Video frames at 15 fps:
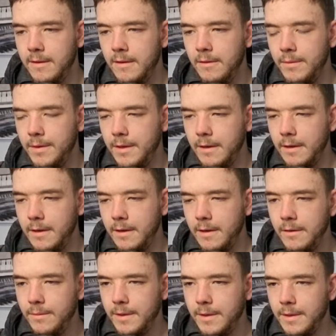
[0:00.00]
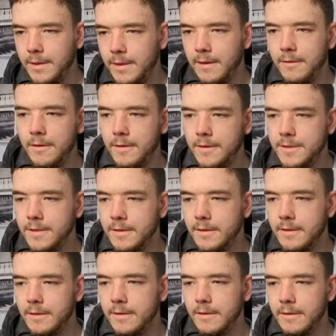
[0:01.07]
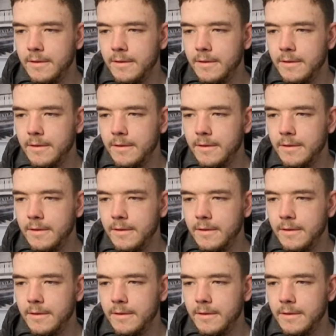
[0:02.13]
Here we go. Here we go, guys.